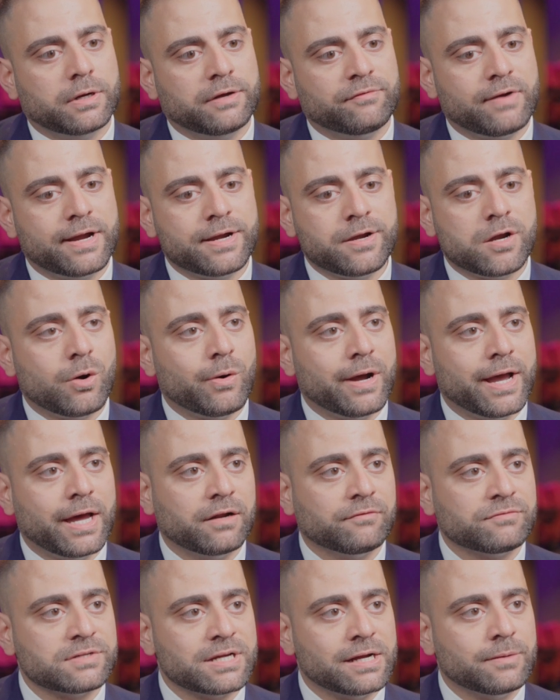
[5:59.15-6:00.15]
if I know ahead
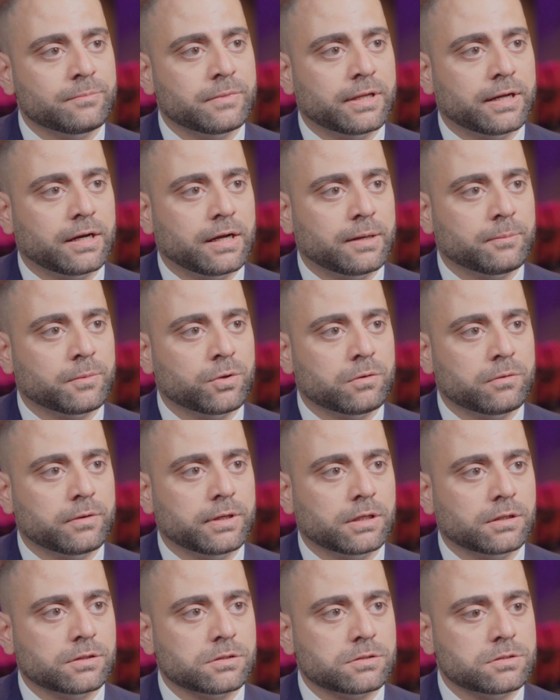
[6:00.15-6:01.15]
of time that I'm
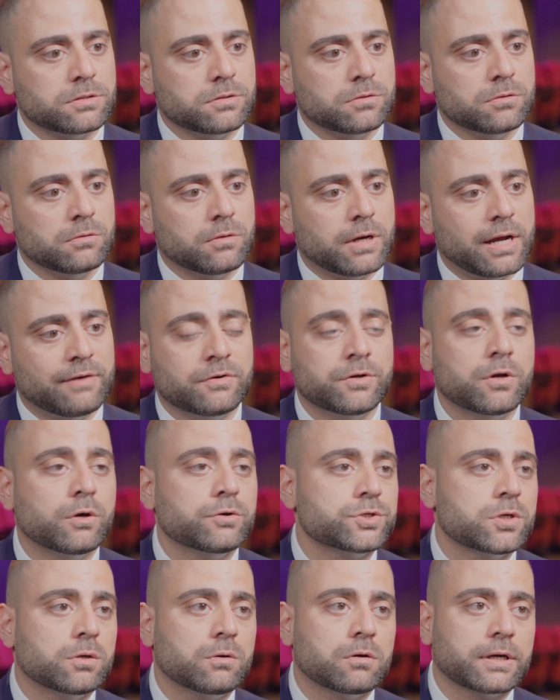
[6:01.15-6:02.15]
going to have a no
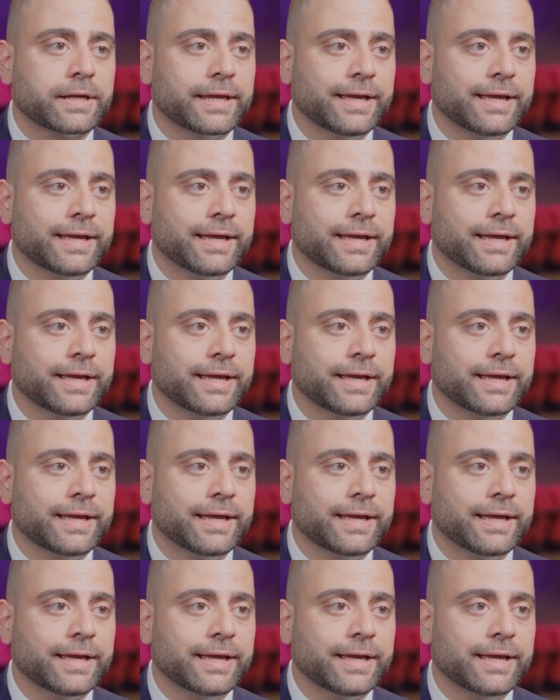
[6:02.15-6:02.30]
show or a